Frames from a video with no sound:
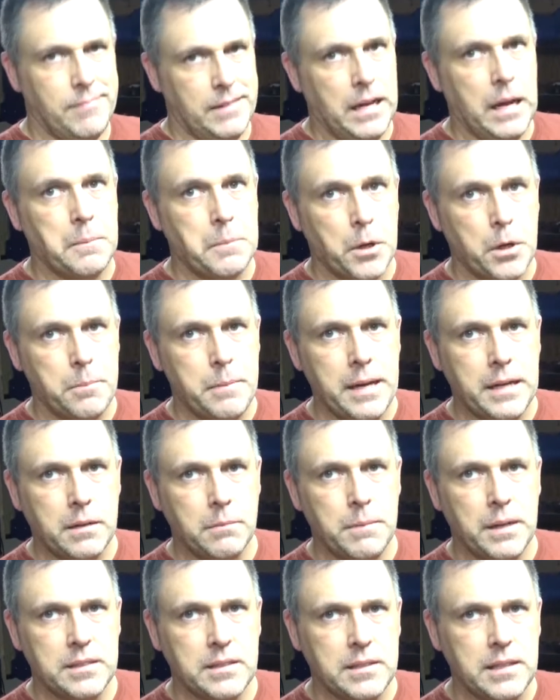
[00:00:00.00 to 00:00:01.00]
I'm going to make them
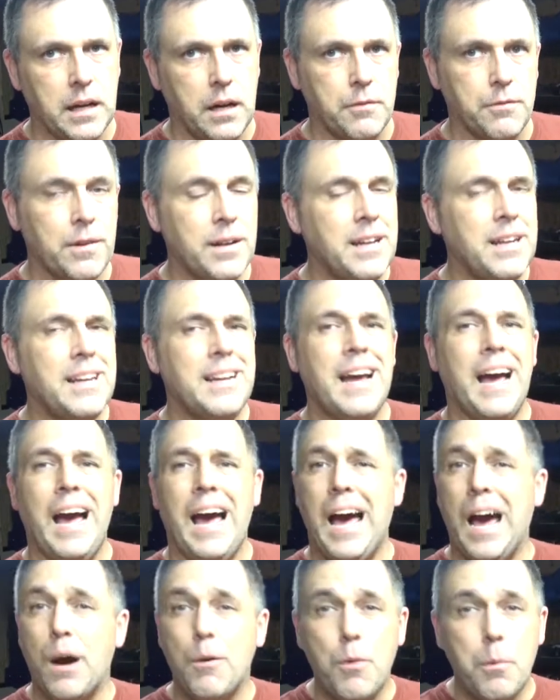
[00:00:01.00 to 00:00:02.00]
myself.
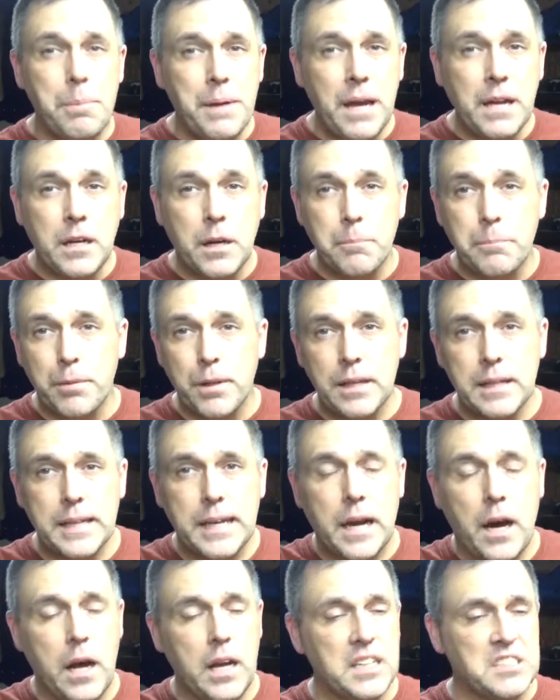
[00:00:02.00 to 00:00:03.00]
I will be completely
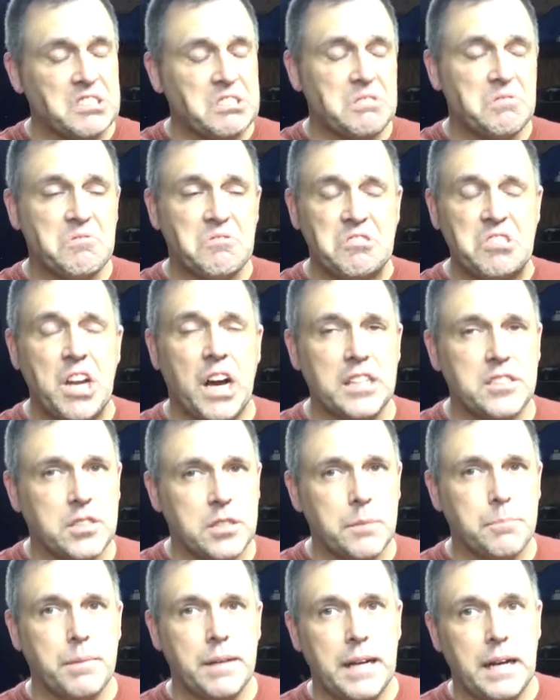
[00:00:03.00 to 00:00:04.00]
honest, not
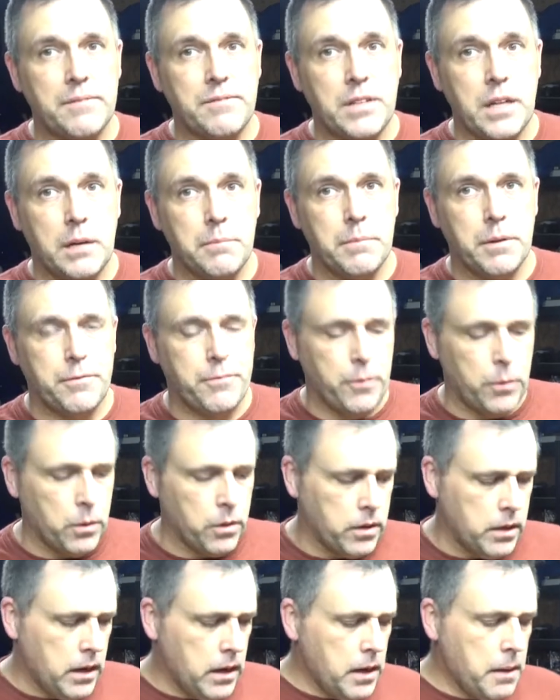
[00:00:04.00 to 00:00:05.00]
something I've done
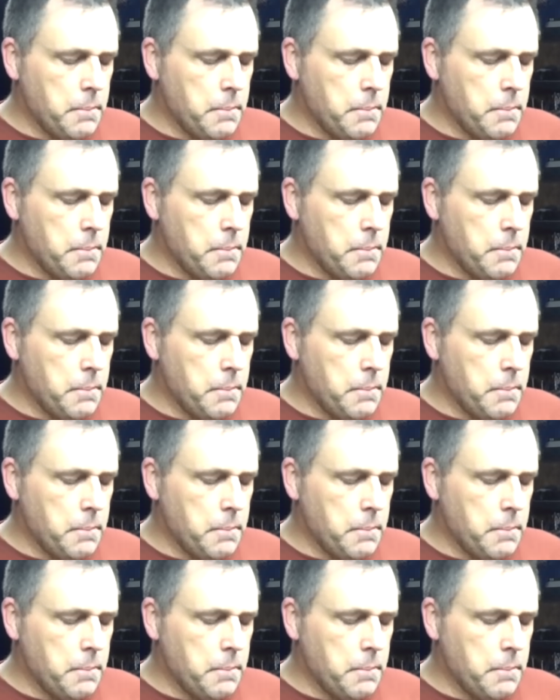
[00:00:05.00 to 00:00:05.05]
before.